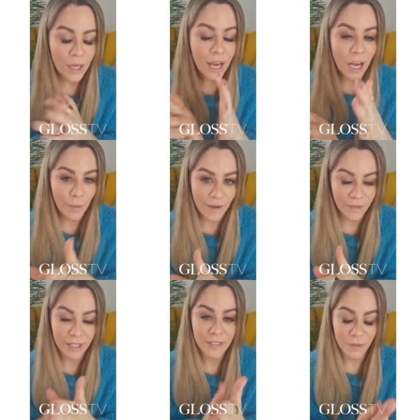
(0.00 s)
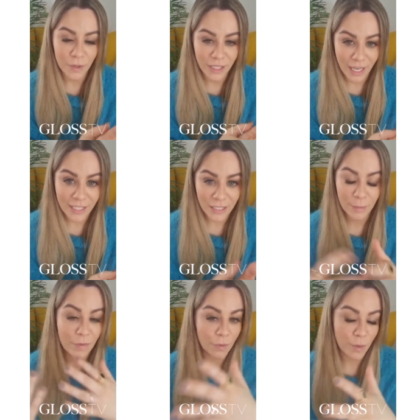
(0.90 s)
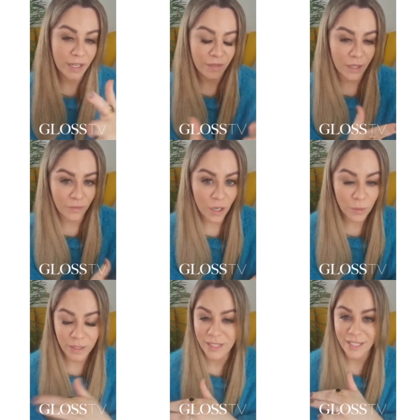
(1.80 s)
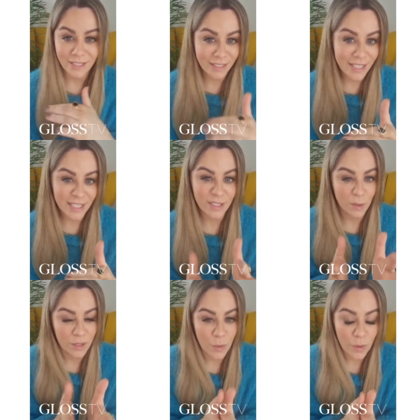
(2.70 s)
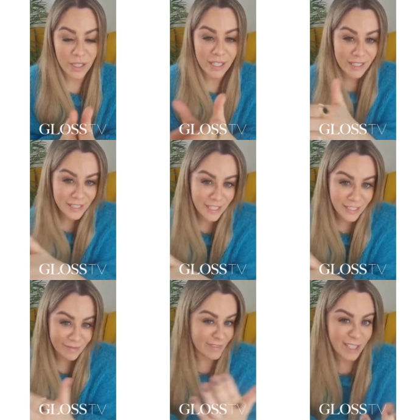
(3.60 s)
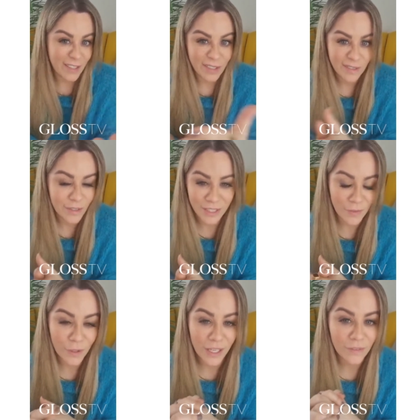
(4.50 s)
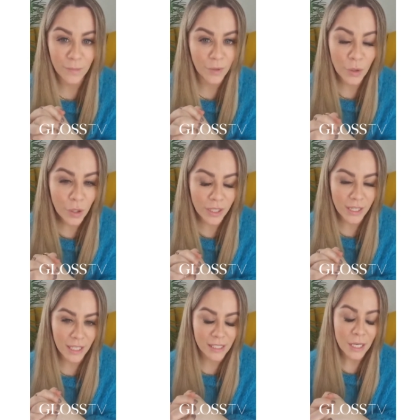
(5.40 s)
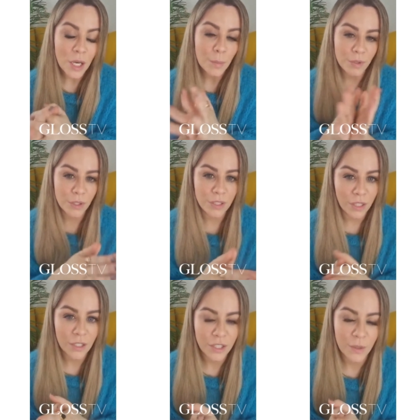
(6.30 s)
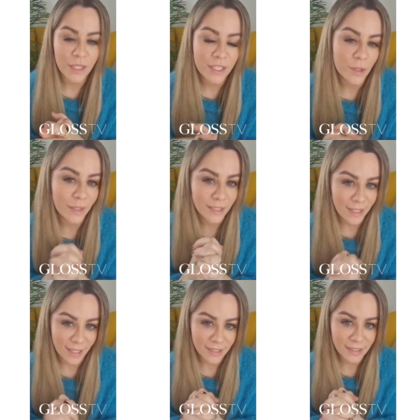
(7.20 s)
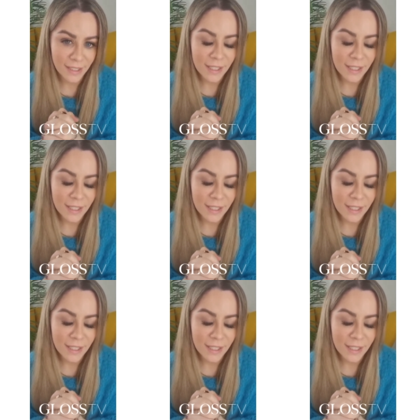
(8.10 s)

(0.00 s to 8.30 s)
However, exfoliating from 25 onwards is needed, or oily skin can exfoliate from younger than that, but just not doing it to excess.